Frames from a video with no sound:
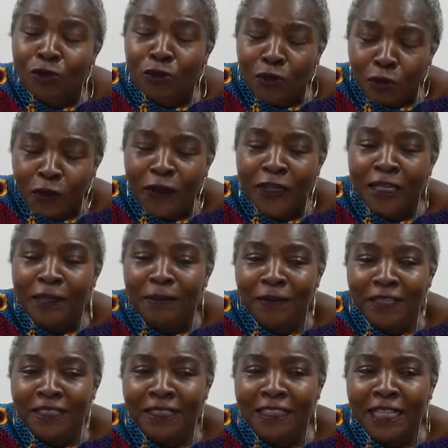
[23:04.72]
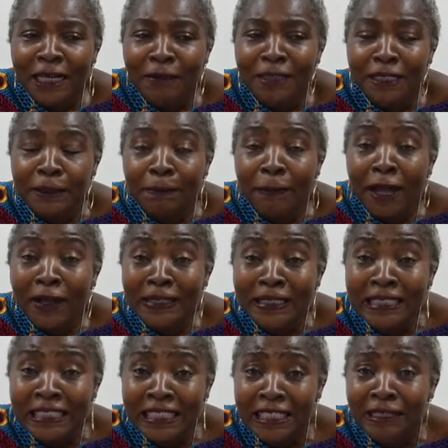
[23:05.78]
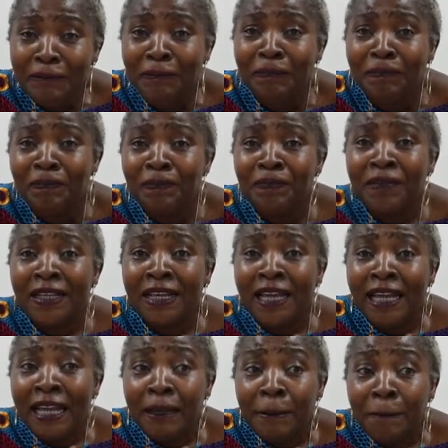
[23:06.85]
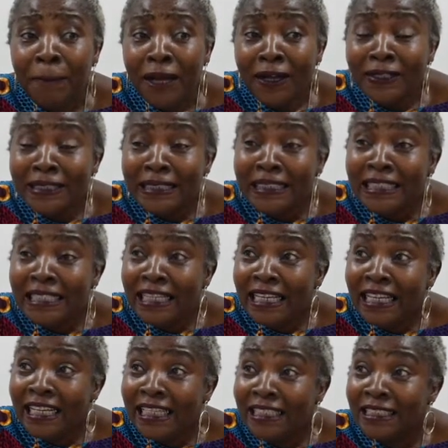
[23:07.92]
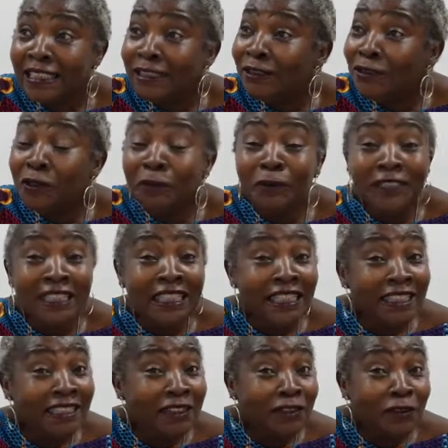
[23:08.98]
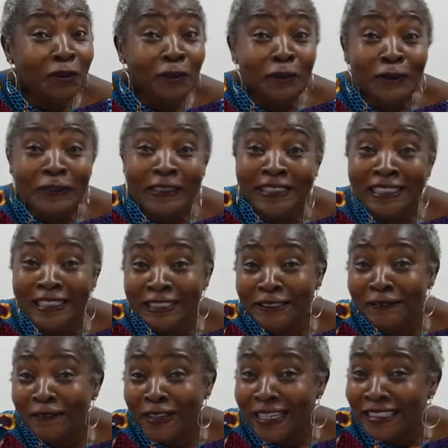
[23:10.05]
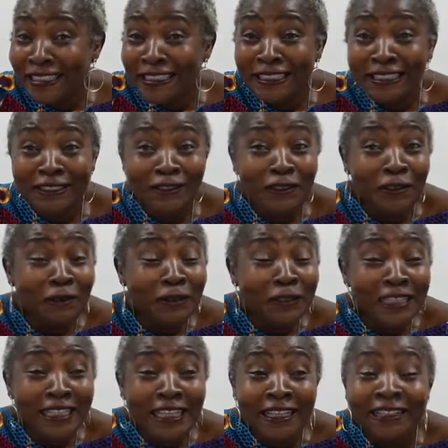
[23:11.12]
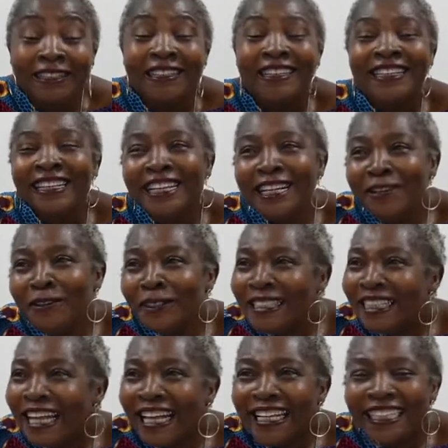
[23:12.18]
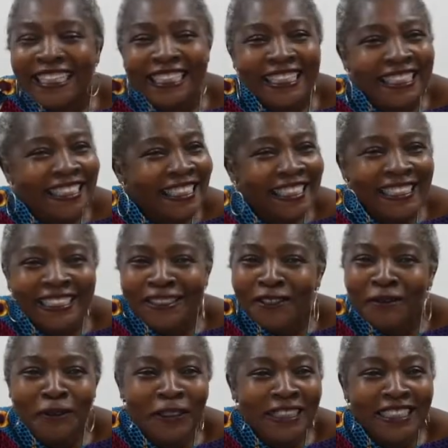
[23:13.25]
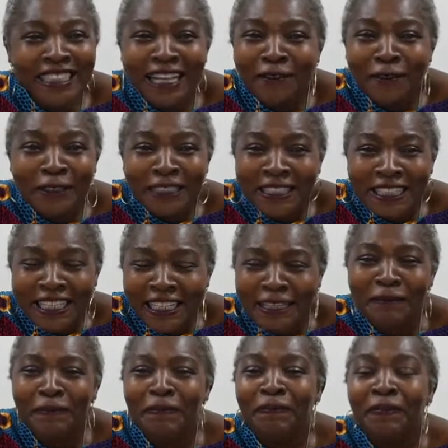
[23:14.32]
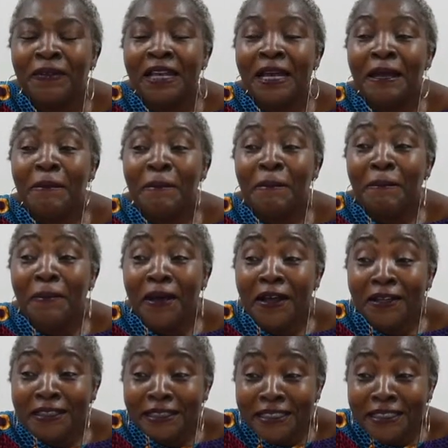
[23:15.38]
know him, his name is Banksy. Banksy is, nobody knows his face. He looks like nobody never see him. But